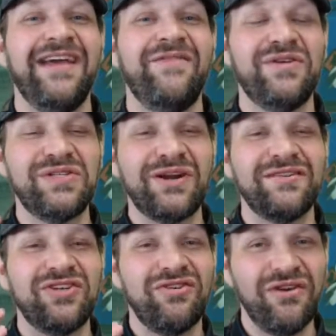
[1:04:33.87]
if you
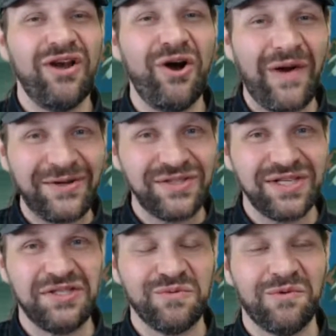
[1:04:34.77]
start to know how
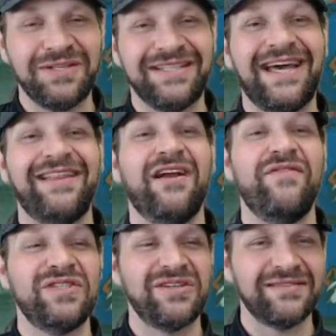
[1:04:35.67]
stitches work together,
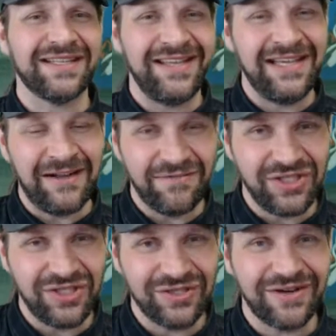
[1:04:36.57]
if you start to think of
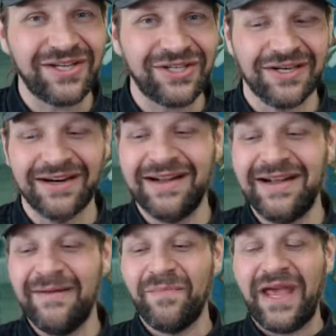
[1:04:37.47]
the structure,
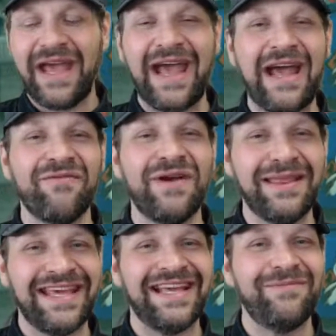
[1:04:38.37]

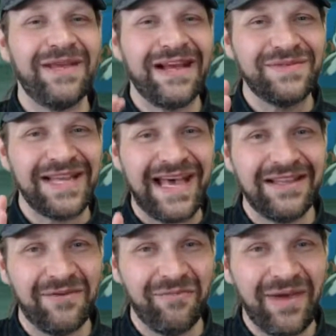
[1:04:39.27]
everything becomes
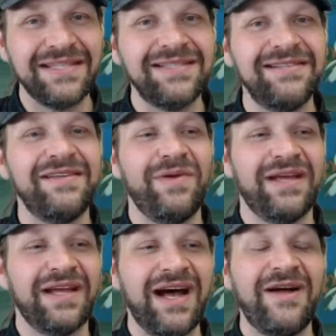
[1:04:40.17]
elemental. It
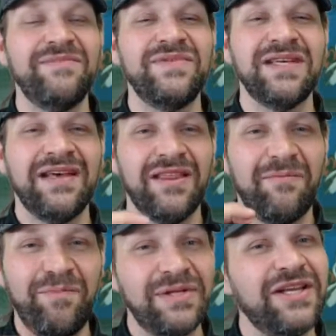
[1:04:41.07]
becomes
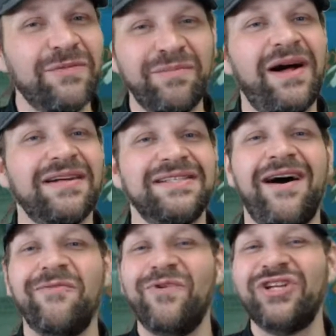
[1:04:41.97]
the building
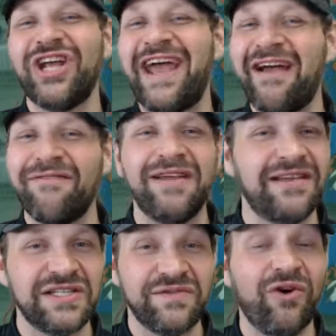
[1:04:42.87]
blocks on which
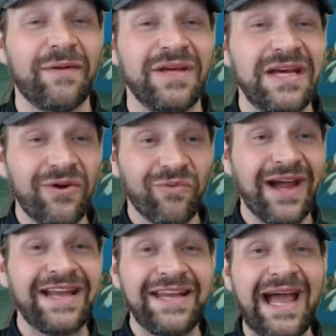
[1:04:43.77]
everything is formed.
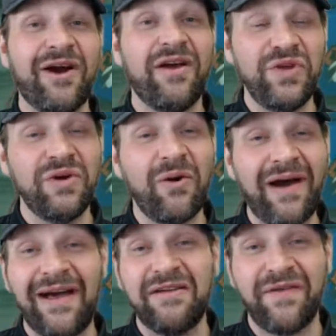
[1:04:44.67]
Right now, if you
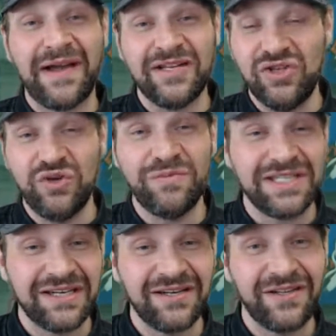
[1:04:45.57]
go out and find a new
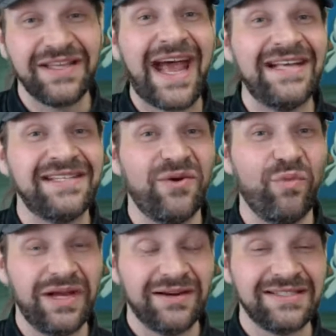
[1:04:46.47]
material that has a
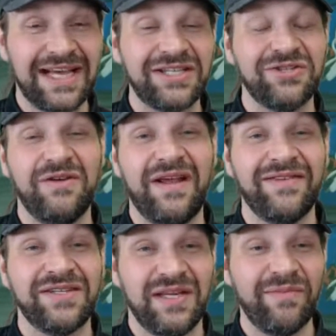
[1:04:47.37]
weird texture you've
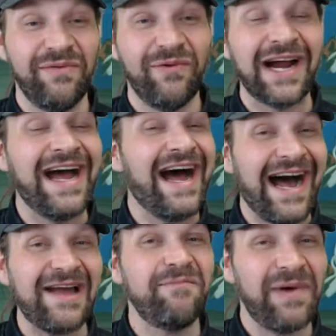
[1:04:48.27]
never seen before,
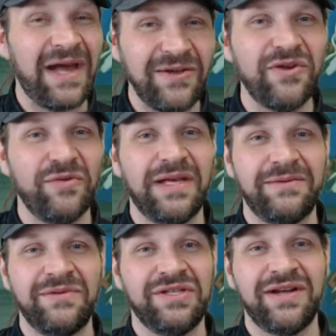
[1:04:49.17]
I bet you'll be
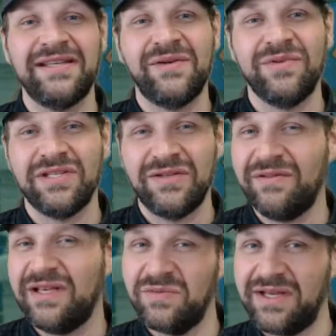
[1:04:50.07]
able to address it with the
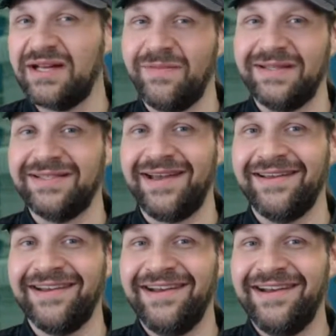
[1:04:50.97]
two things we talked about
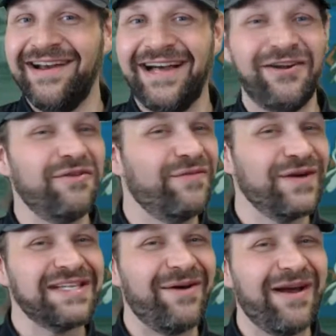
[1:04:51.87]
today. I know the
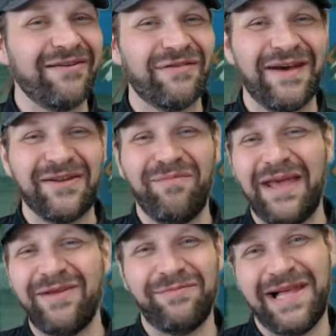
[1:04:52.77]
first time I ever found a
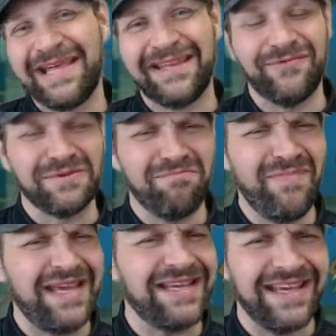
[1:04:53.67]
baby blanket that was
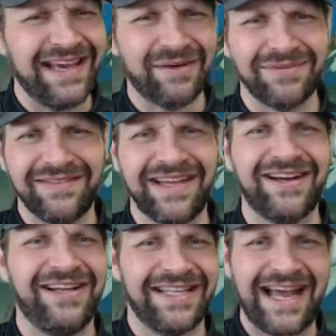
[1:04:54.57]
minky, I believe
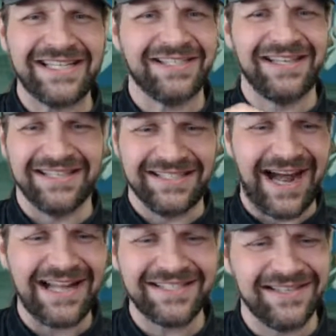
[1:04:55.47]
they call it, that has the little
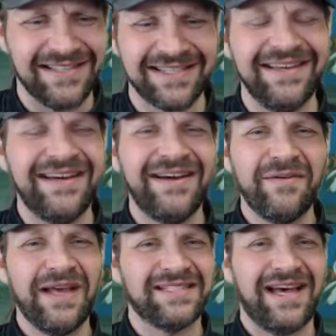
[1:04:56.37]
dots, and
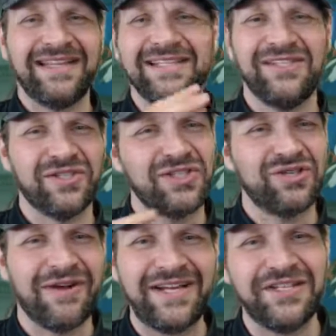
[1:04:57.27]
it's got these little
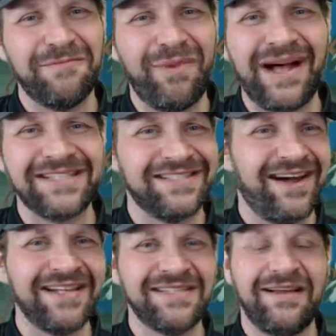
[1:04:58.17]
stretched embossed
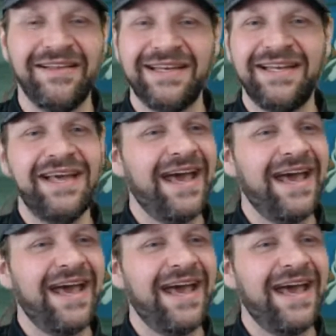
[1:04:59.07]
dots all on it,